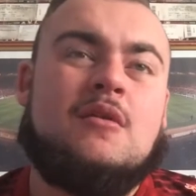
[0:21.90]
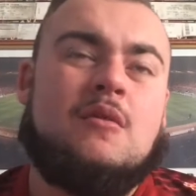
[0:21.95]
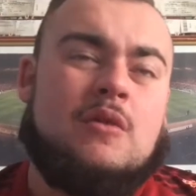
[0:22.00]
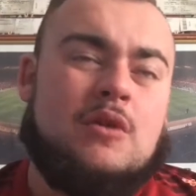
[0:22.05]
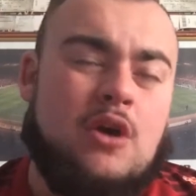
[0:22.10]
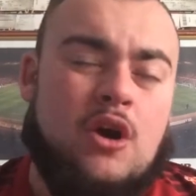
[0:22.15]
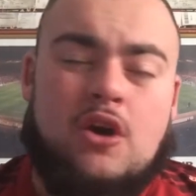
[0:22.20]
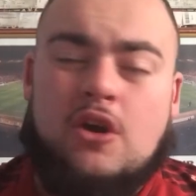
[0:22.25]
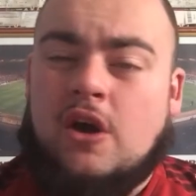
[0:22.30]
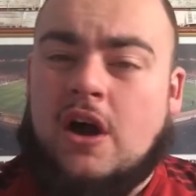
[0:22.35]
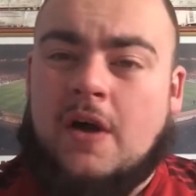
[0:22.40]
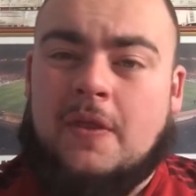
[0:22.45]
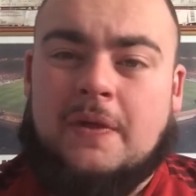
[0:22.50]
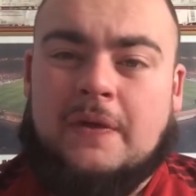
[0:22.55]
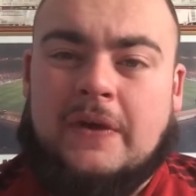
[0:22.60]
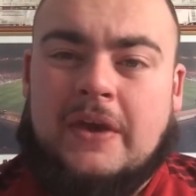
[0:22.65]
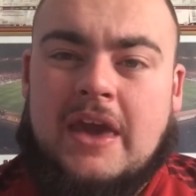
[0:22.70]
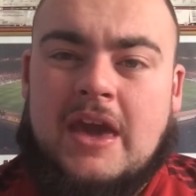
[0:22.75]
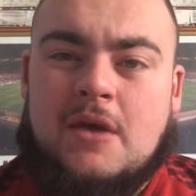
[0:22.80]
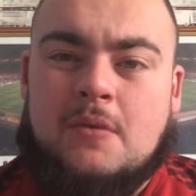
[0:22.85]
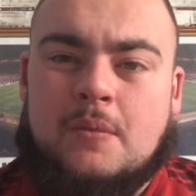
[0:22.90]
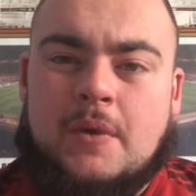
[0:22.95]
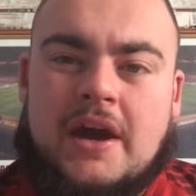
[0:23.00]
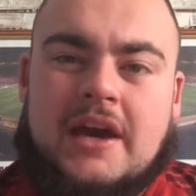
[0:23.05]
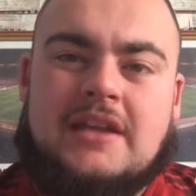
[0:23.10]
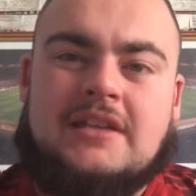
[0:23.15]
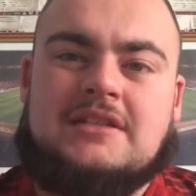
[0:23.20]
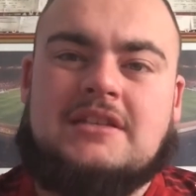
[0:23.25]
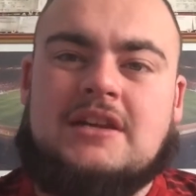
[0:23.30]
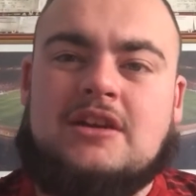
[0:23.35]
We all know how the game
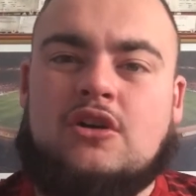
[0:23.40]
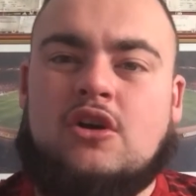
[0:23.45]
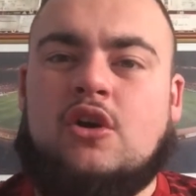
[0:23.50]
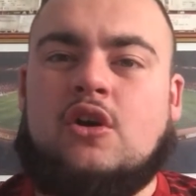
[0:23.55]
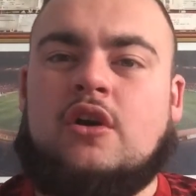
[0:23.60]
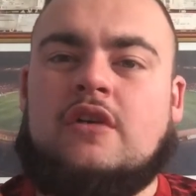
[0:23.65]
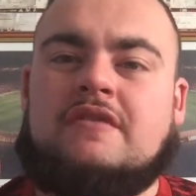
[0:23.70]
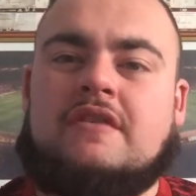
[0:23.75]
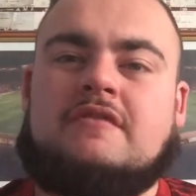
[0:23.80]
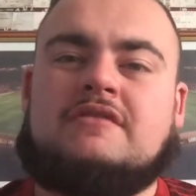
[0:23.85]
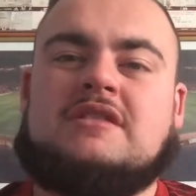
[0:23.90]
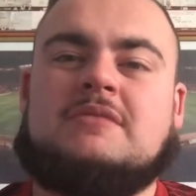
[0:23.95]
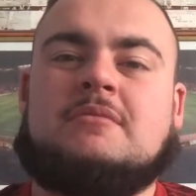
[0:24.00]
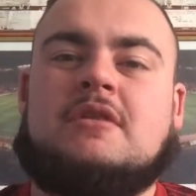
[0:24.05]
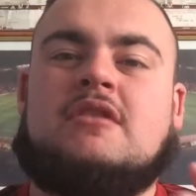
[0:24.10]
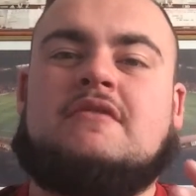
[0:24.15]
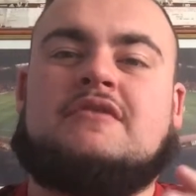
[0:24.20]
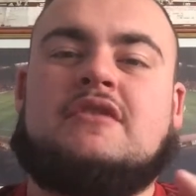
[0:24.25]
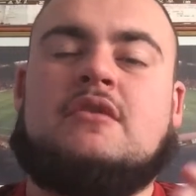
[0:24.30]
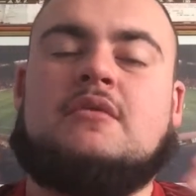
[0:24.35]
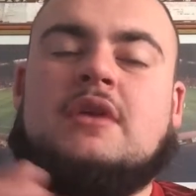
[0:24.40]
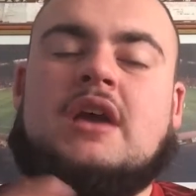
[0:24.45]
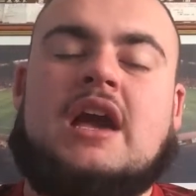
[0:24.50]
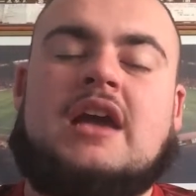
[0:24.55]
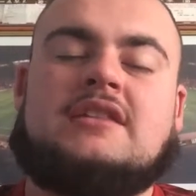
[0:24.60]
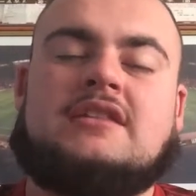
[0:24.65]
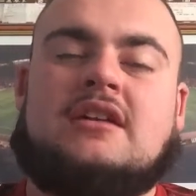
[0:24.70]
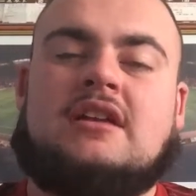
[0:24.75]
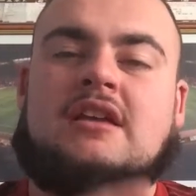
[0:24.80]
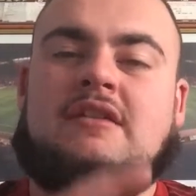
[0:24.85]
went. You know, if you haven't seen my review
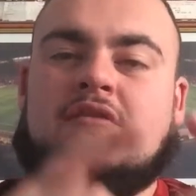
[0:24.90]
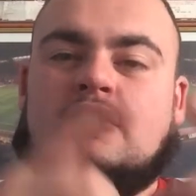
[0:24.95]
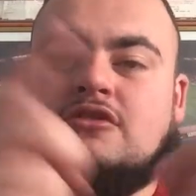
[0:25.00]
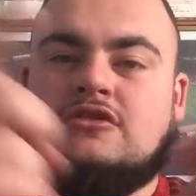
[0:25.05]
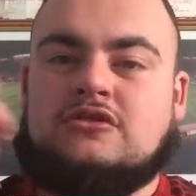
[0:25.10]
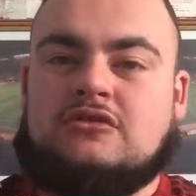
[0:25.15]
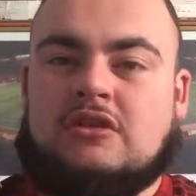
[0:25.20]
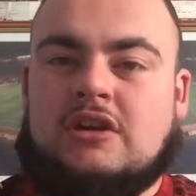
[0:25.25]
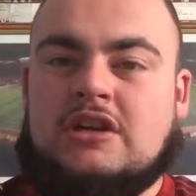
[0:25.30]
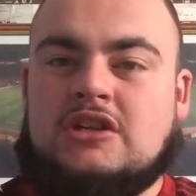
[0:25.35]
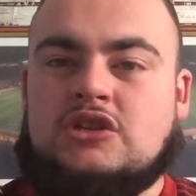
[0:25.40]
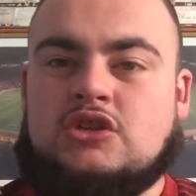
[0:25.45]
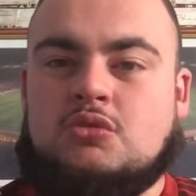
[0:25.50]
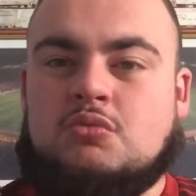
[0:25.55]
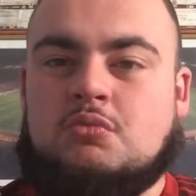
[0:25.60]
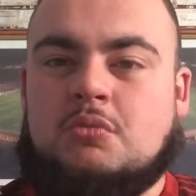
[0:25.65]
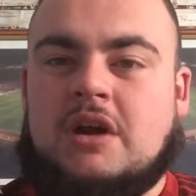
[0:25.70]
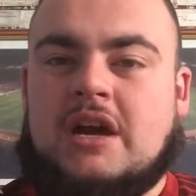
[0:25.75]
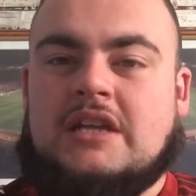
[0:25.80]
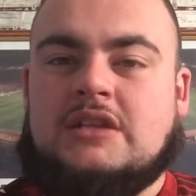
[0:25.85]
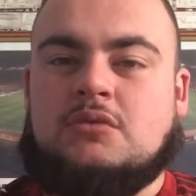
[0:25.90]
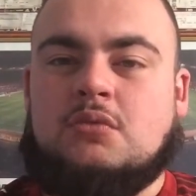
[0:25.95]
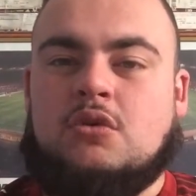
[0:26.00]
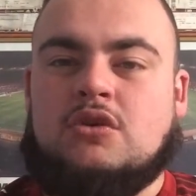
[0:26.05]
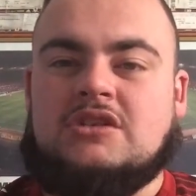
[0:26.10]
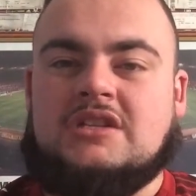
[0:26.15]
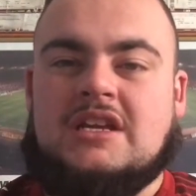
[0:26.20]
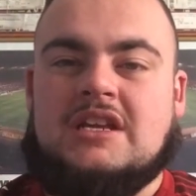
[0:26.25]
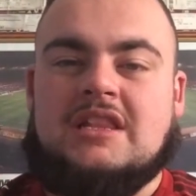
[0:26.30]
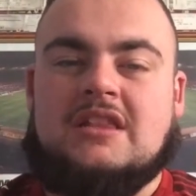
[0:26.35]
yet, I'll leave it on screen somewhere
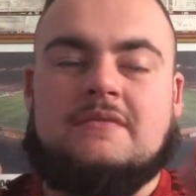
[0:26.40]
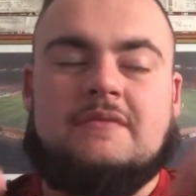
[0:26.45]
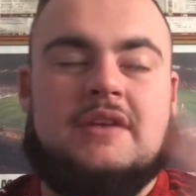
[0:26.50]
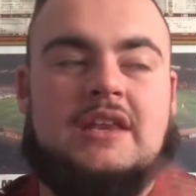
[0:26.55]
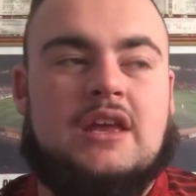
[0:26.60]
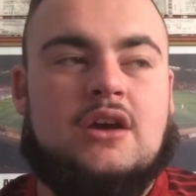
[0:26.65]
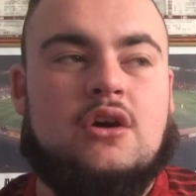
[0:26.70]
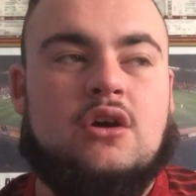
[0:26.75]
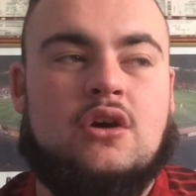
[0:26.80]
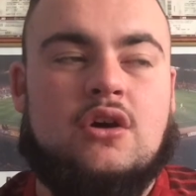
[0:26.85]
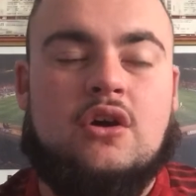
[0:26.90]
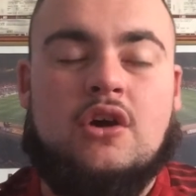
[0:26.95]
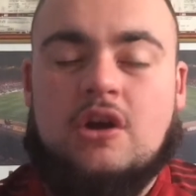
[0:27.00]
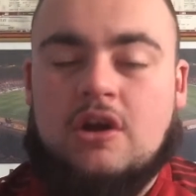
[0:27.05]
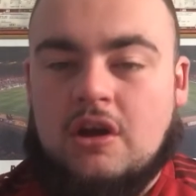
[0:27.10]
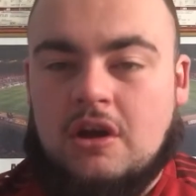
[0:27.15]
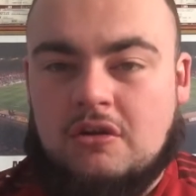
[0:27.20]
towards the end of the video.